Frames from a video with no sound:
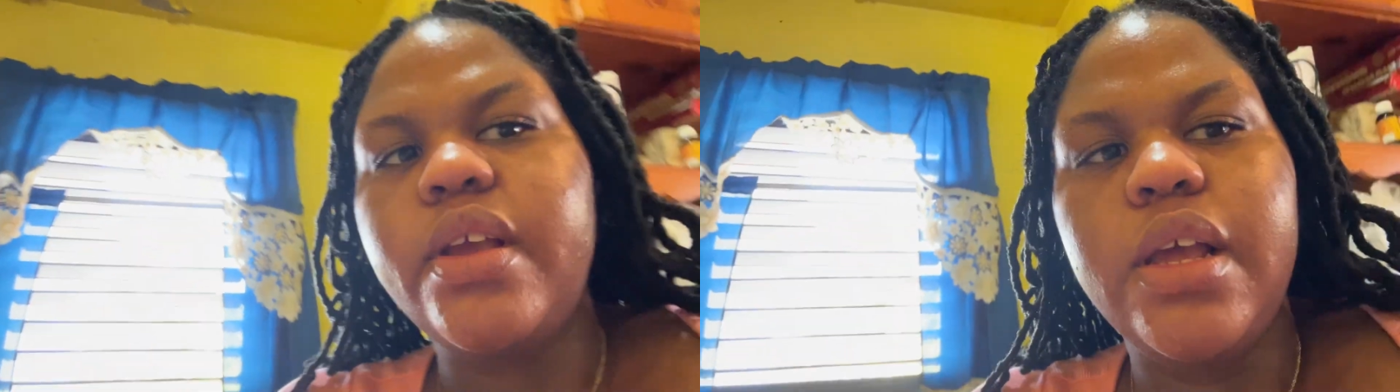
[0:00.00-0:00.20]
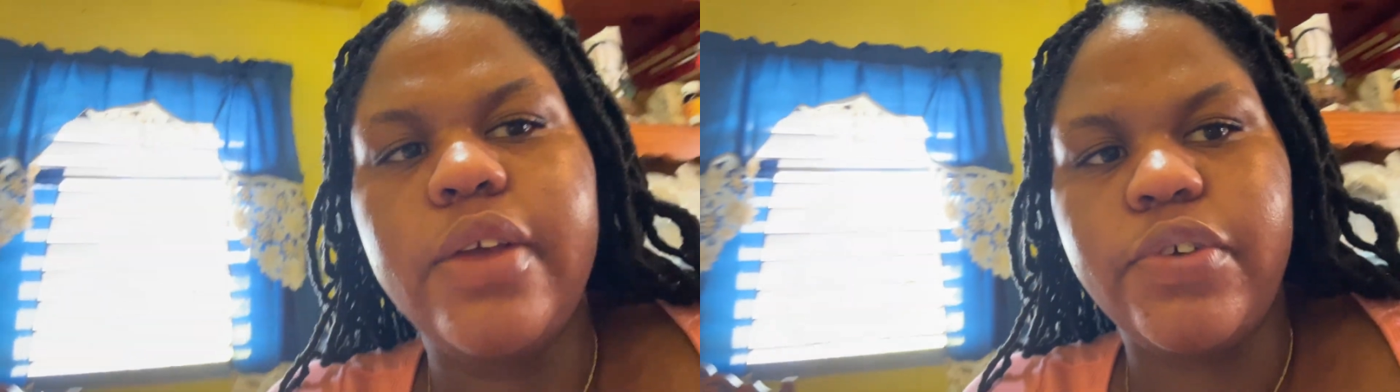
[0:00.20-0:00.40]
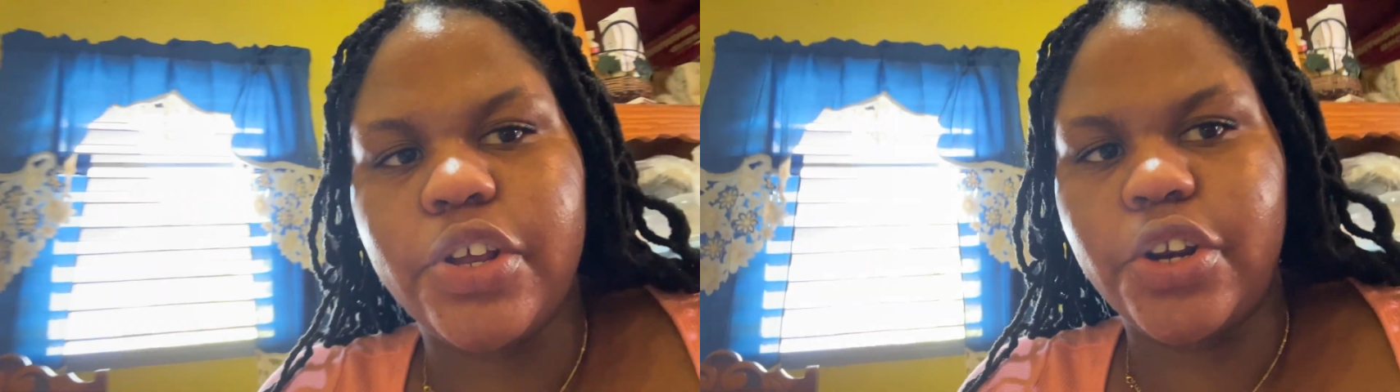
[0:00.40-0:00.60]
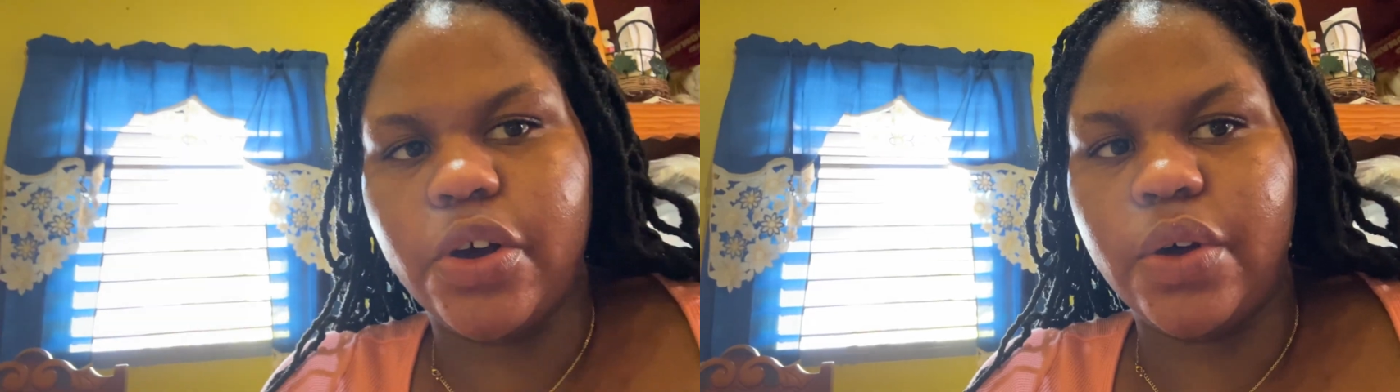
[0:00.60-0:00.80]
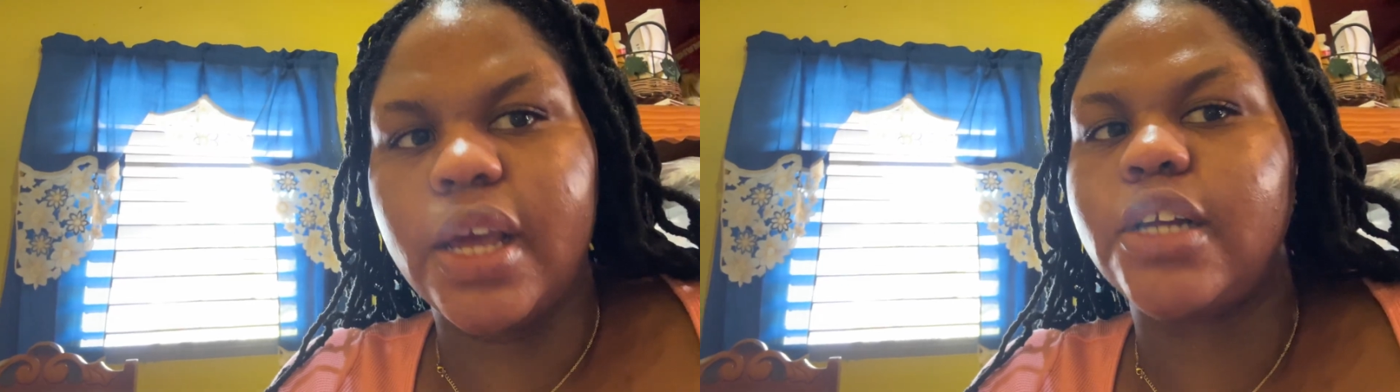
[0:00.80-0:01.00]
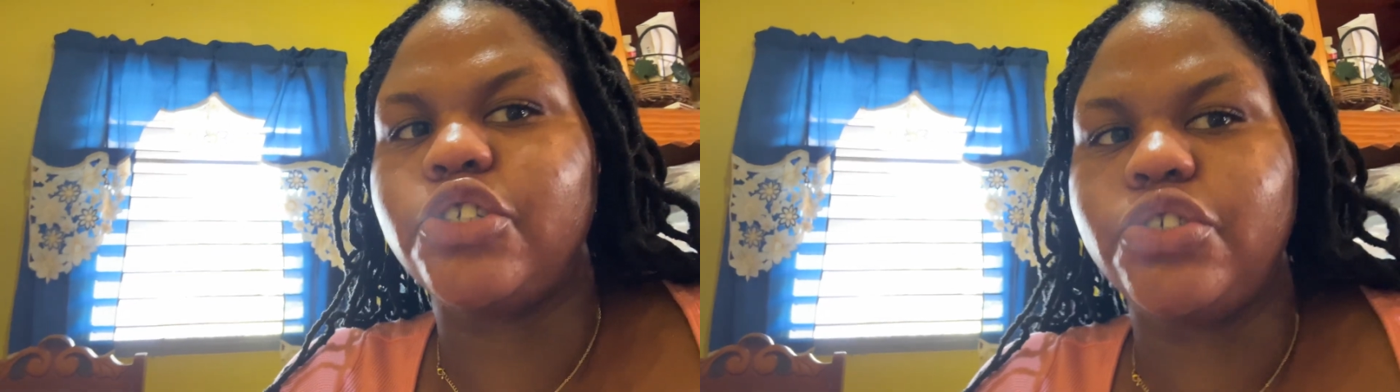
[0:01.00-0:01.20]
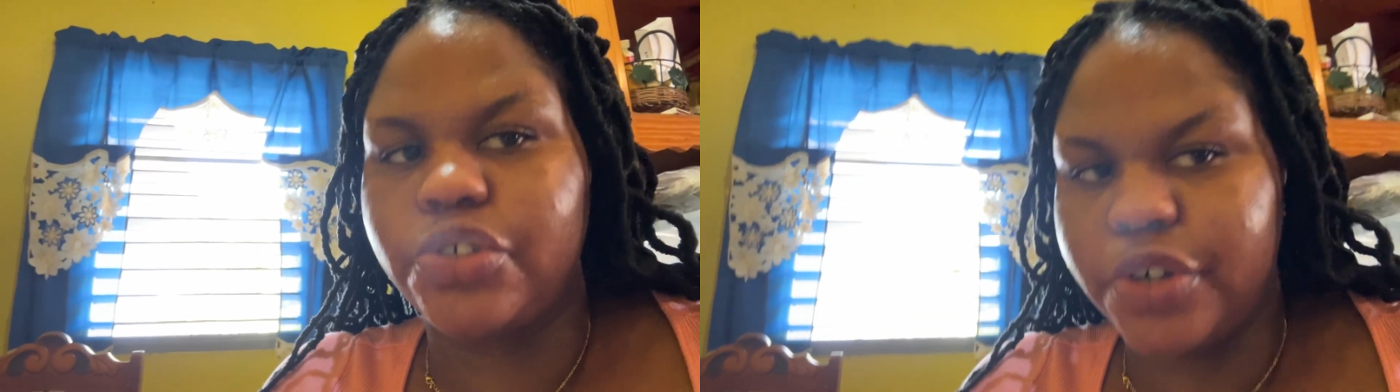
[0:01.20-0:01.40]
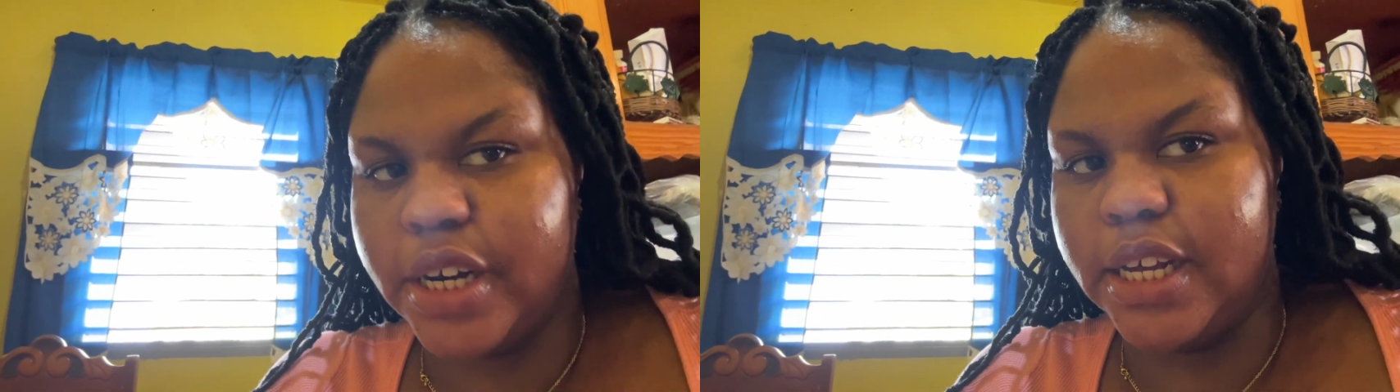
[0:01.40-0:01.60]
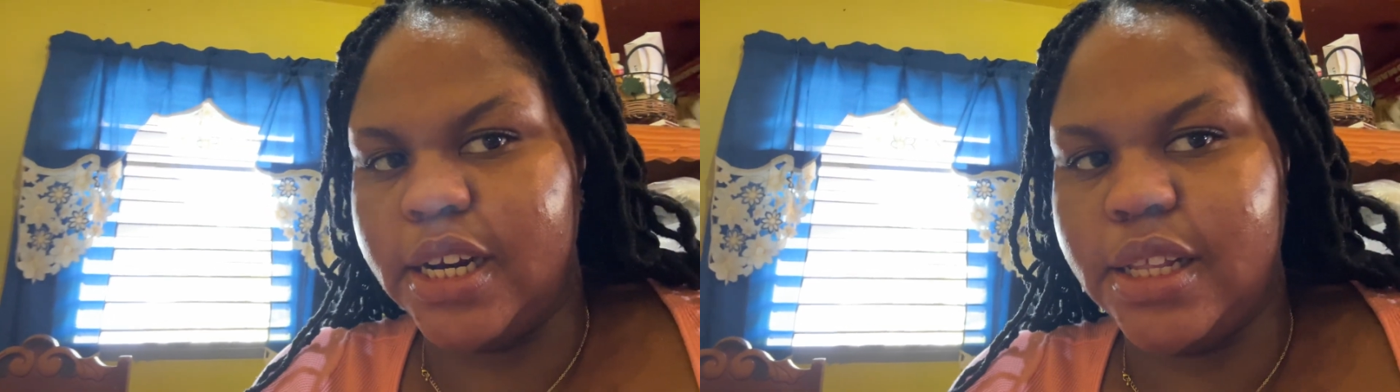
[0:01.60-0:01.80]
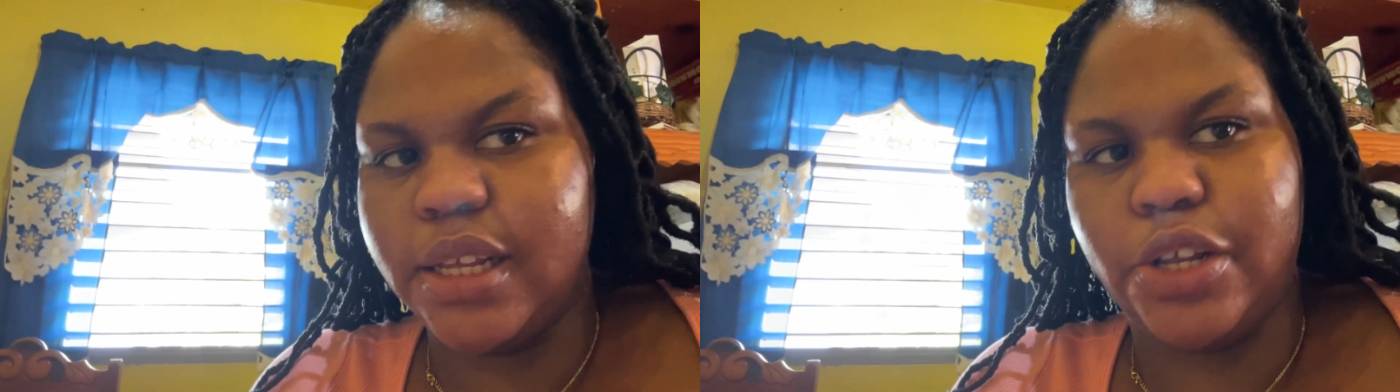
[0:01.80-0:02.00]
And if you didn't know, Andrew's
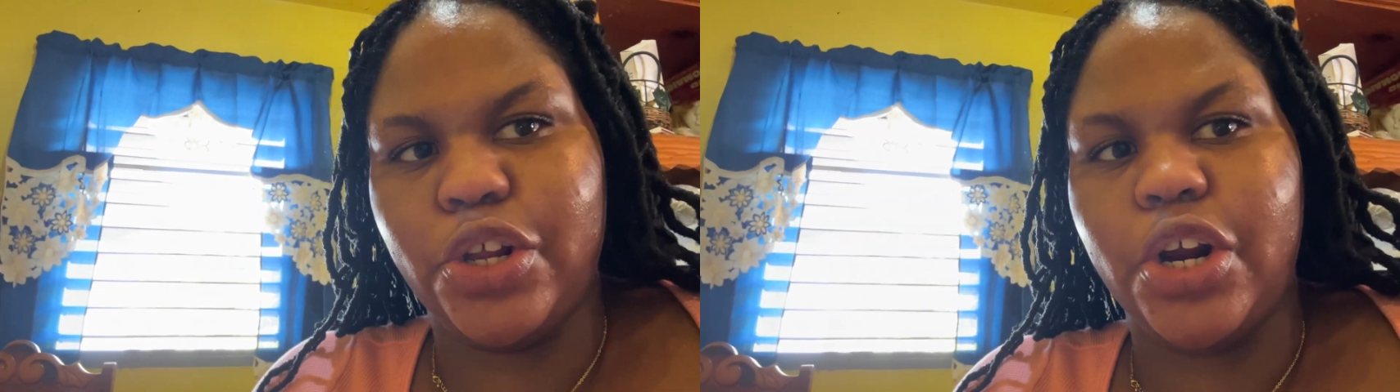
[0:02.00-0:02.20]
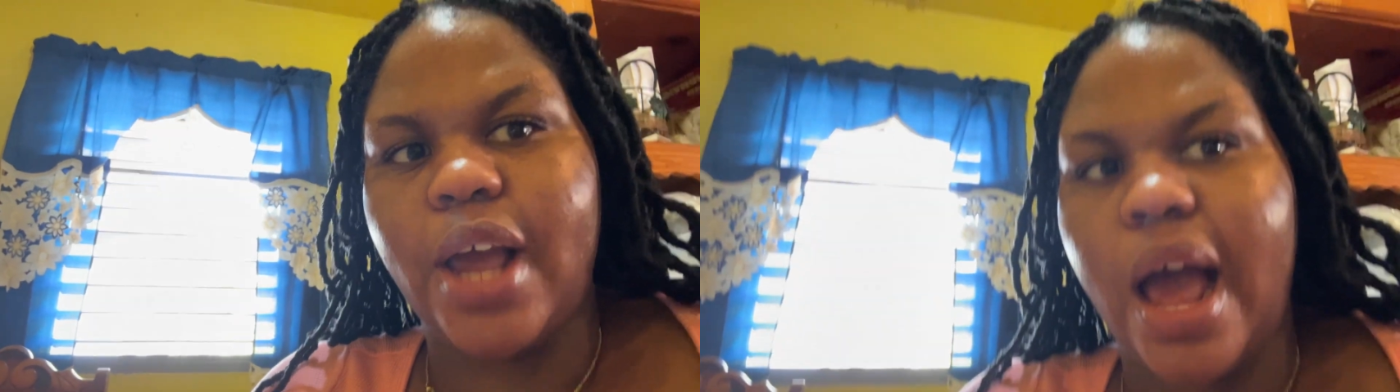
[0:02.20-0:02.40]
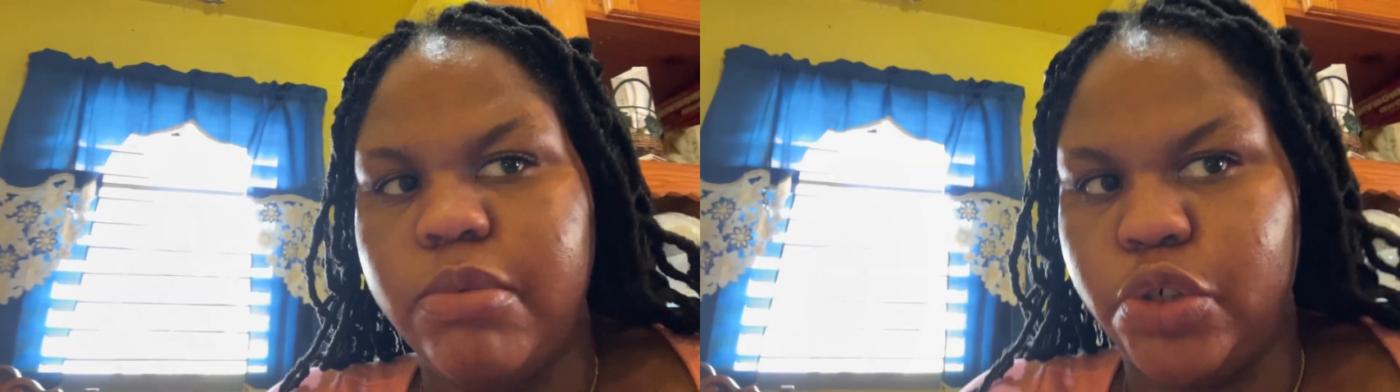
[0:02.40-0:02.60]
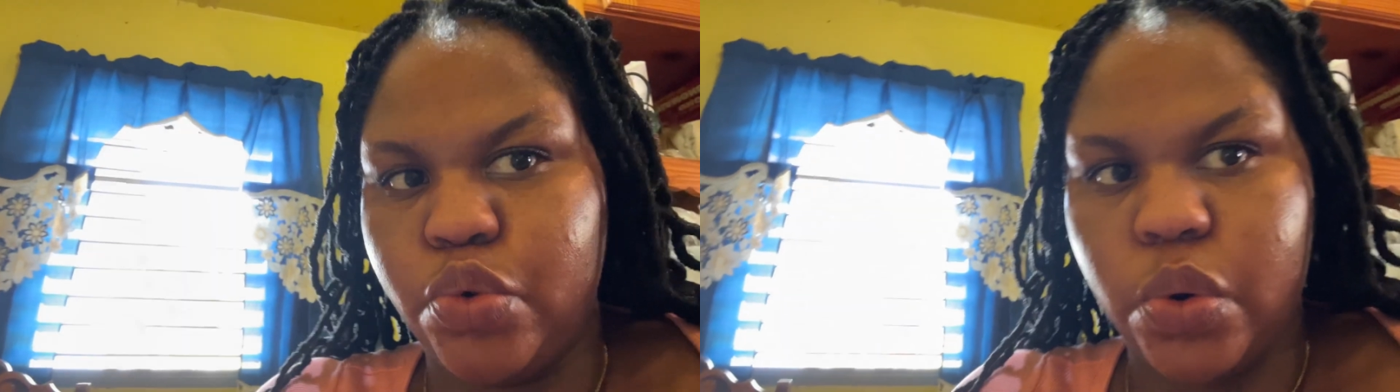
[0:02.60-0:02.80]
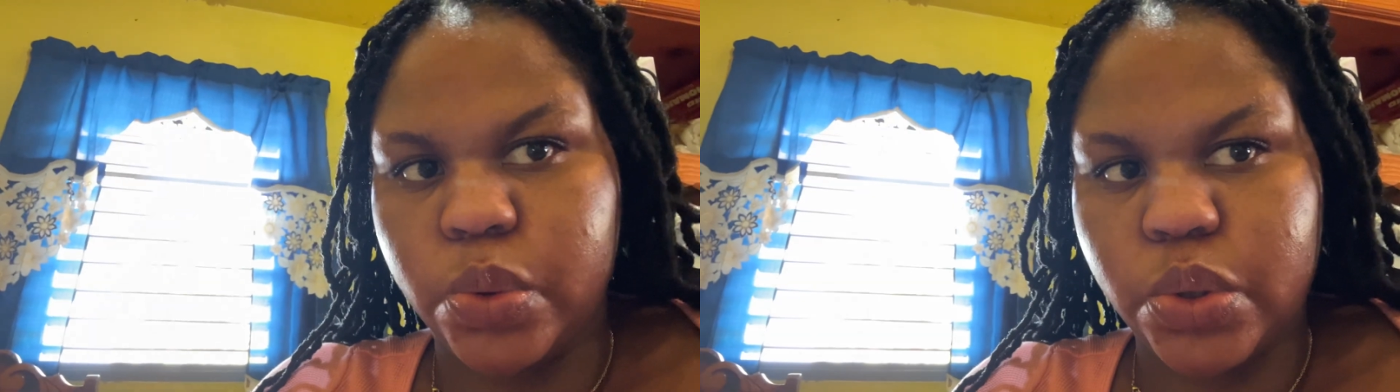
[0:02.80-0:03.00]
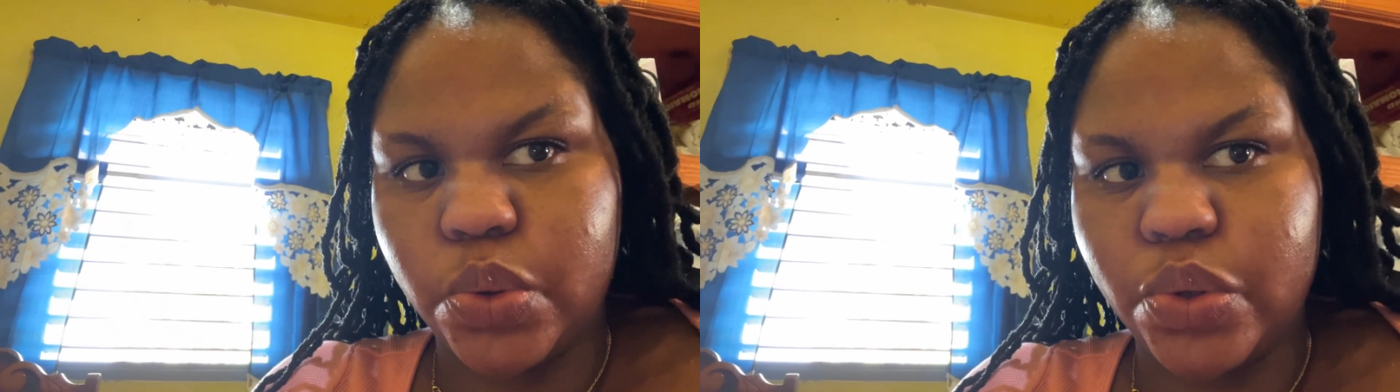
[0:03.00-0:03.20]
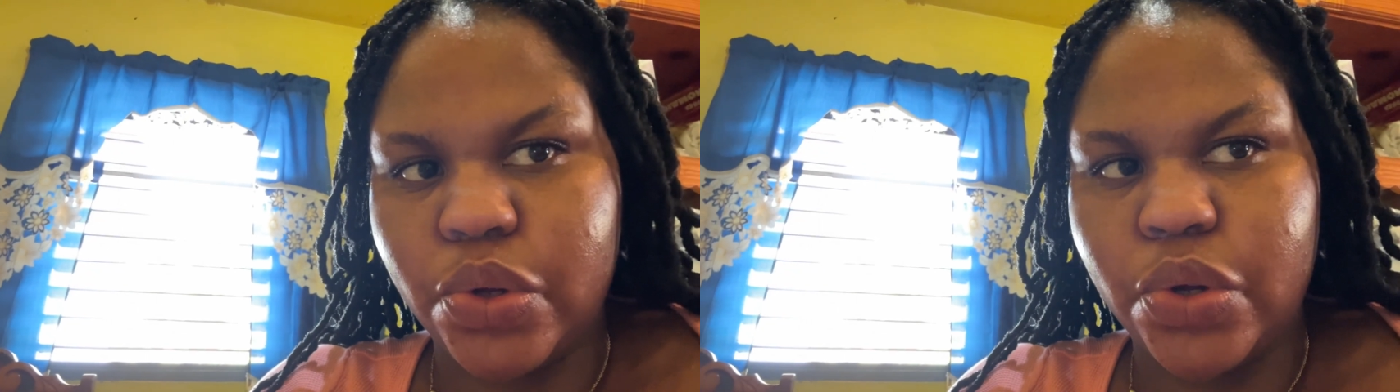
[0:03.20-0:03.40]
Ukrainian and they eat a lot of cabbage rolls.